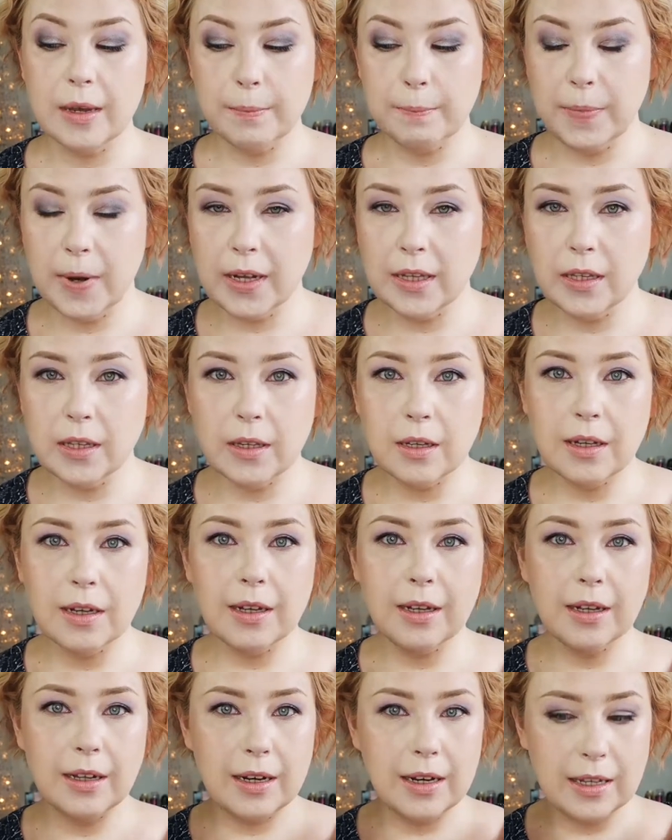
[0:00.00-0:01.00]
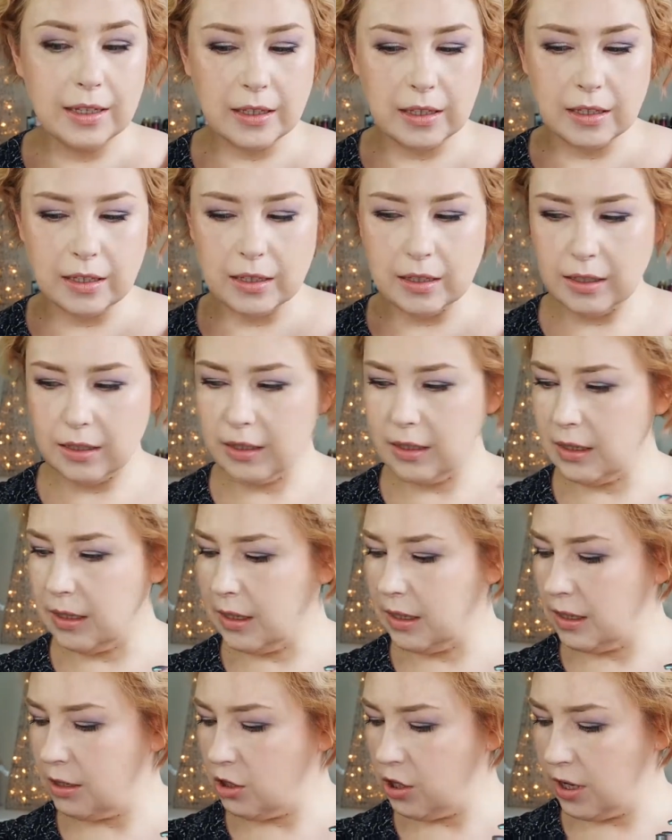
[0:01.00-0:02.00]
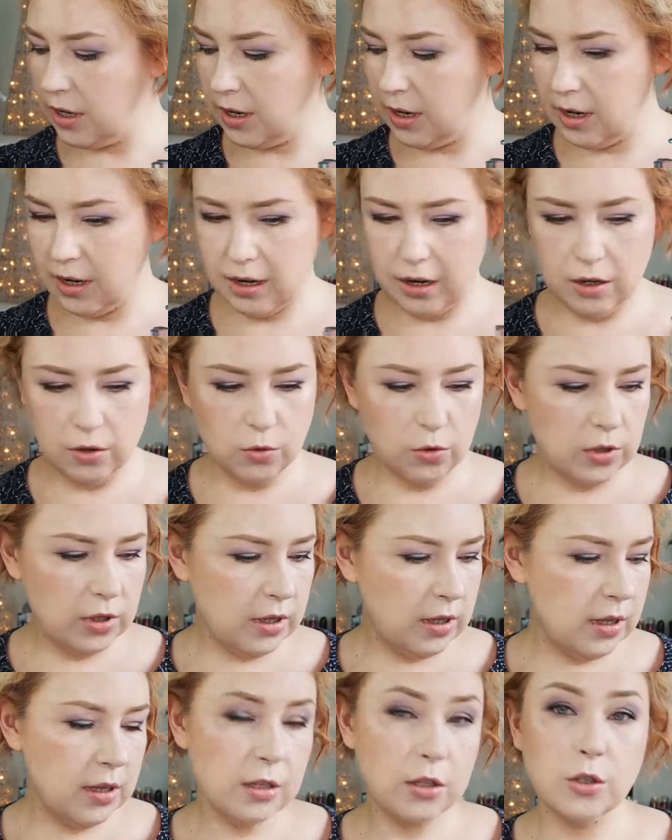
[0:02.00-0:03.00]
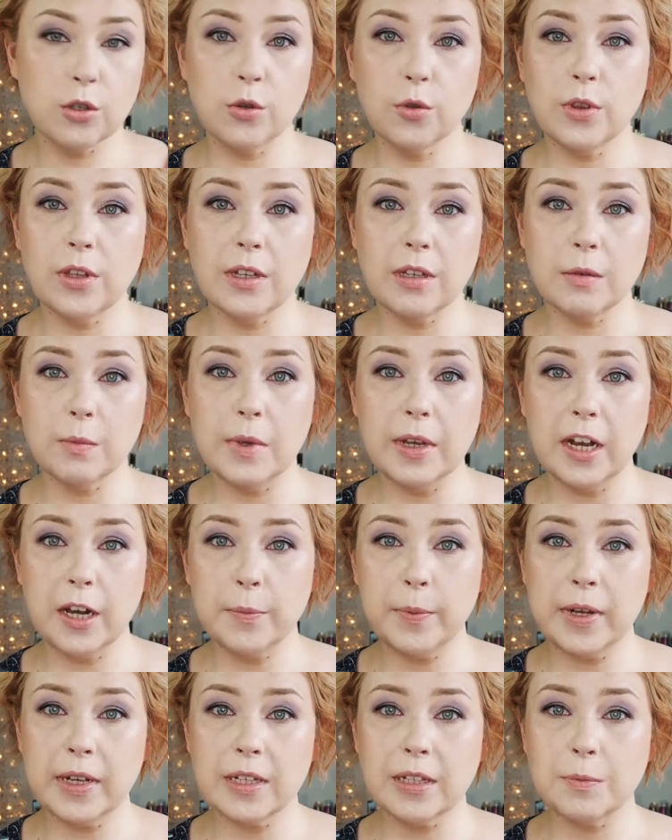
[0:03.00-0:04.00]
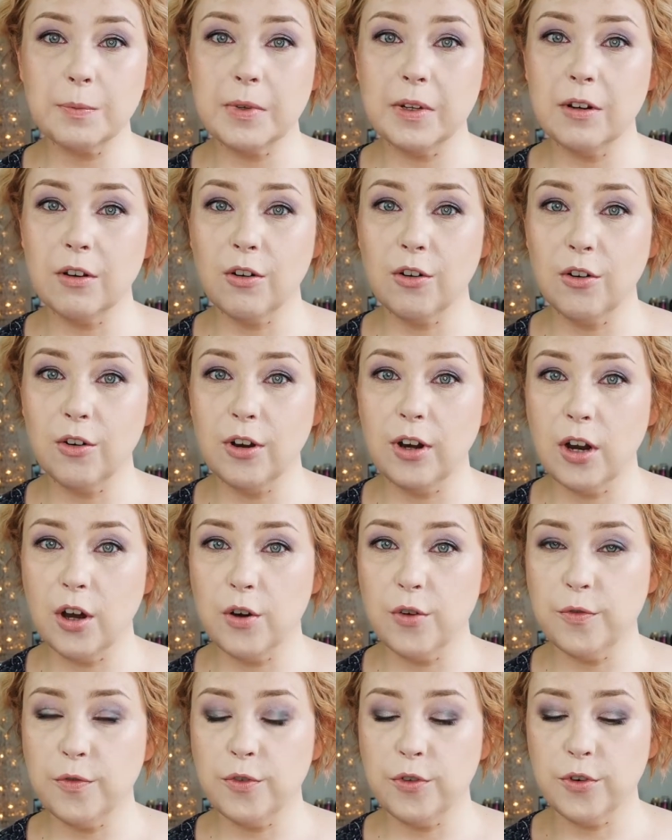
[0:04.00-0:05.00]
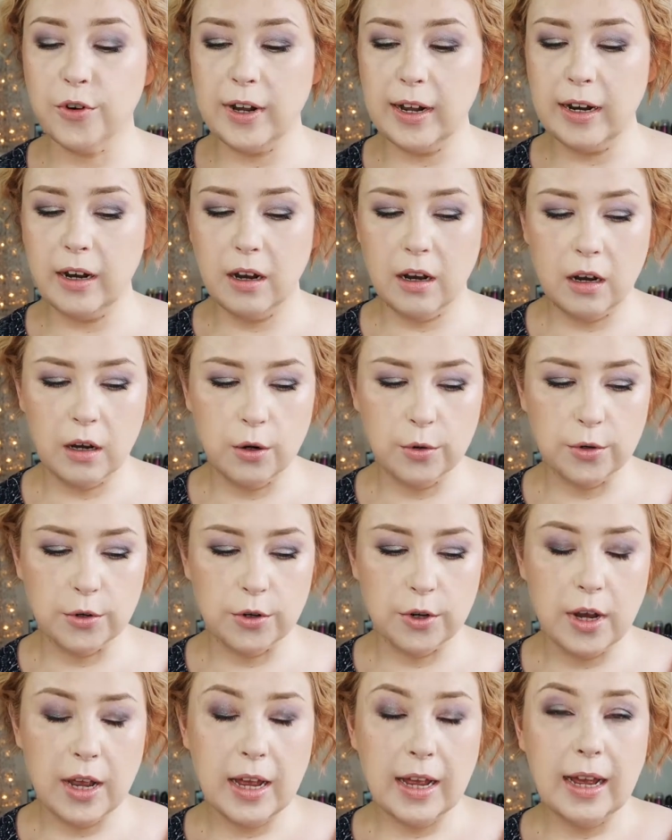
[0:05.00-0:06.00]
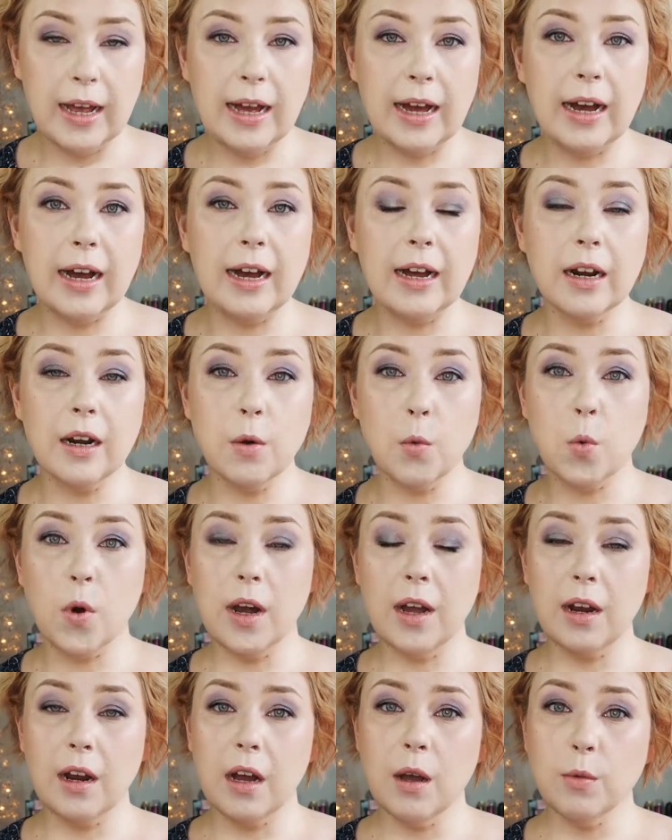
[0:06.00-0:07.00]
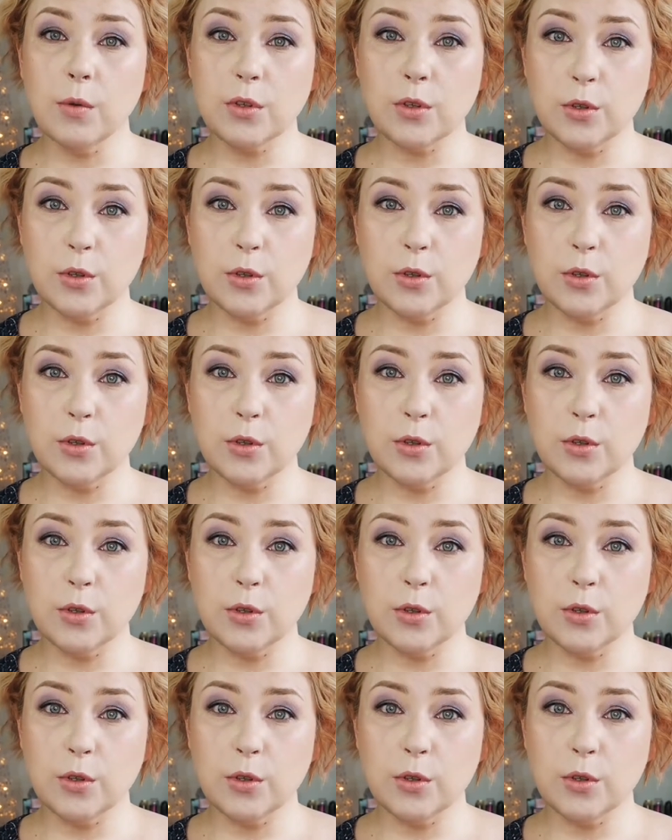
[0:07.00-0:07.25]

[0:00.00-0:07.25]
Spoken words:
But let's check out. So this makeup has been on now for an hour, and while I was